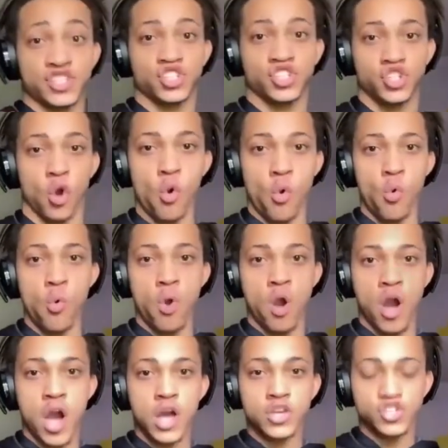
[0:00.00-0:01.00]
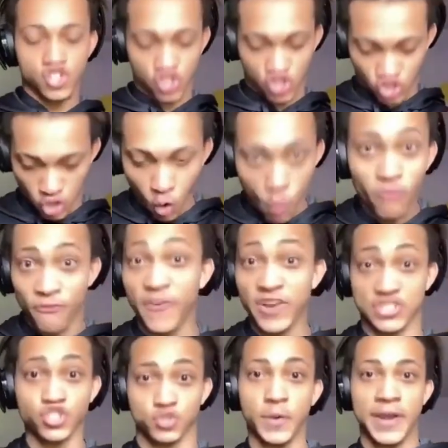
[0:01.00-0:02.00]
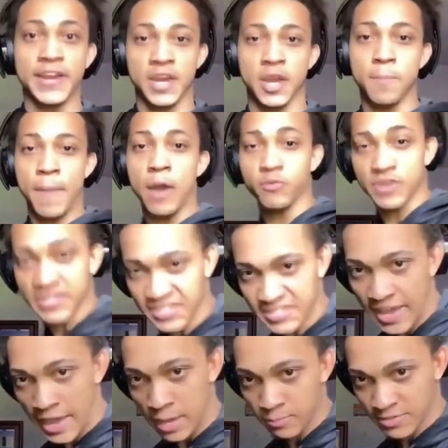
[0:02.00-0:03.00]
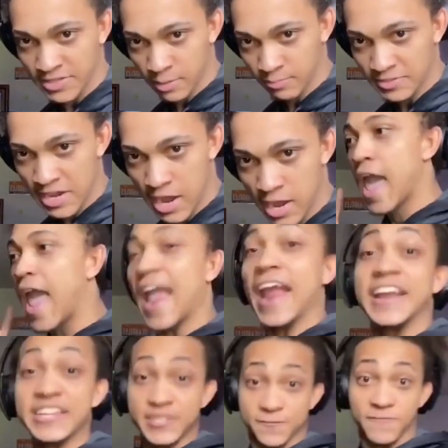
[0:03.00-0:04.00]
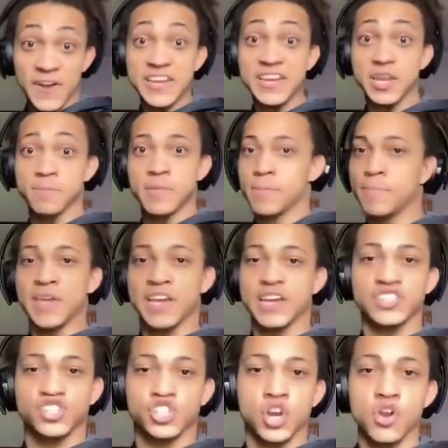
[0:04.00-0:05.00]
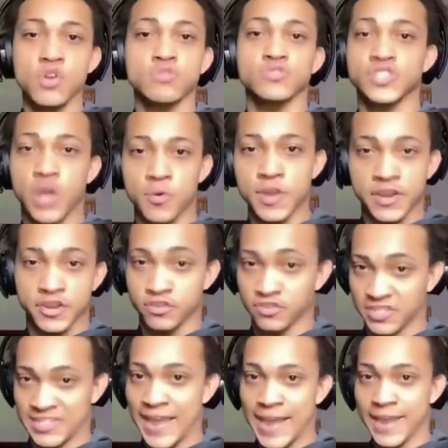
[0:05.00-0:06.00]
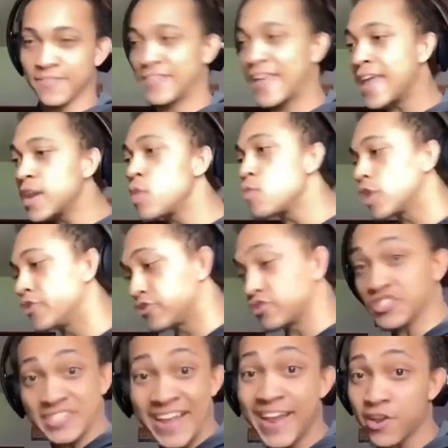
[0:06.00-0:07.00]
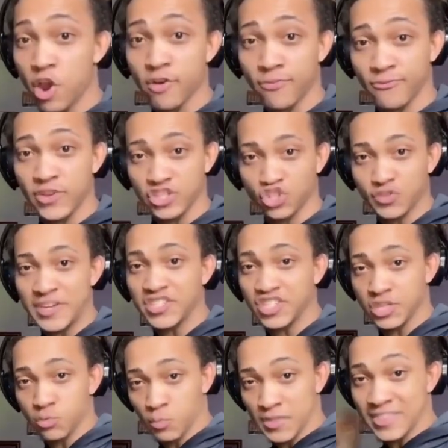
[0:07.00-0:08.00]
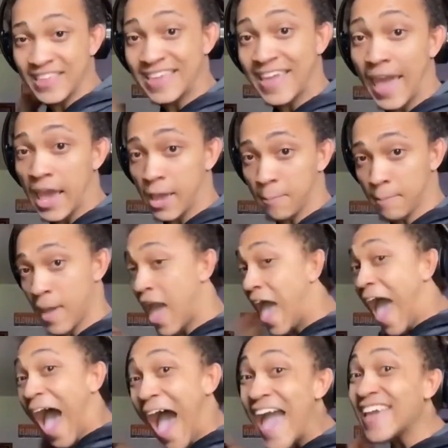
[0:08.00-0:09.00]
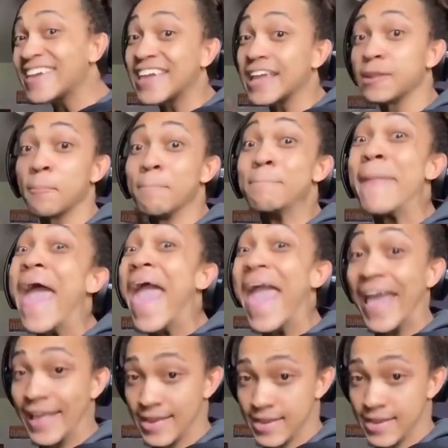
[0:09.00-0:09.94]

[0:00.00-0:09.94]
so frustrated about this game sometimes. And it's funny to me because girls don't understand. They don't understand our frustration with the game. I get mad